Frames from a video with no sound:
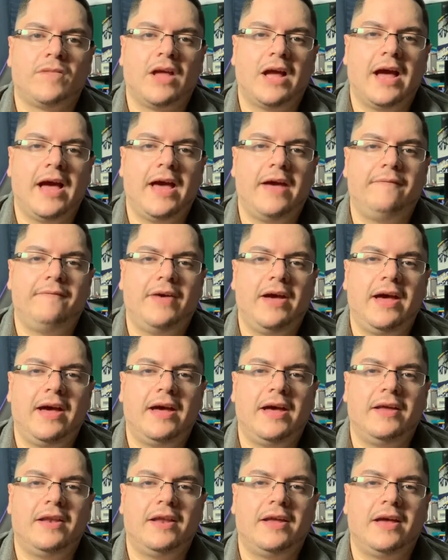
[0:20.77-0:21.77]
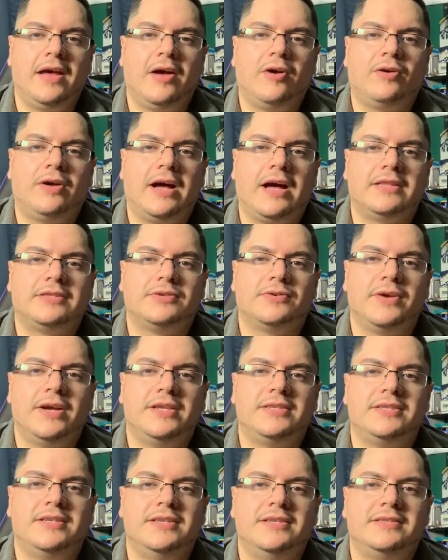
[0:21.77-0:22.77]
I've had a Gato
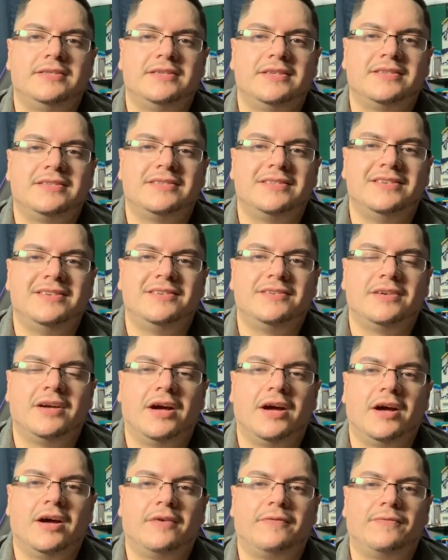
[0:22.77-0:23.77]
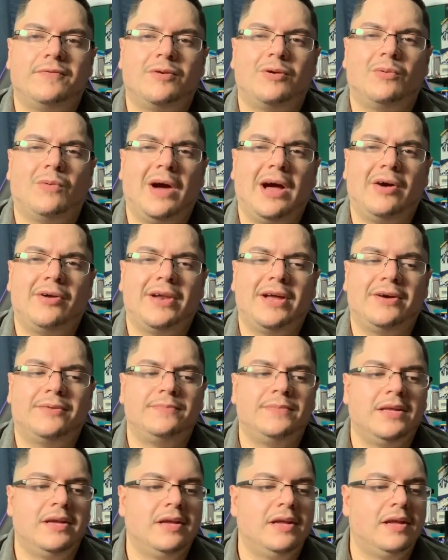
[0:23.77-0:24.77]
HD60 for a while now.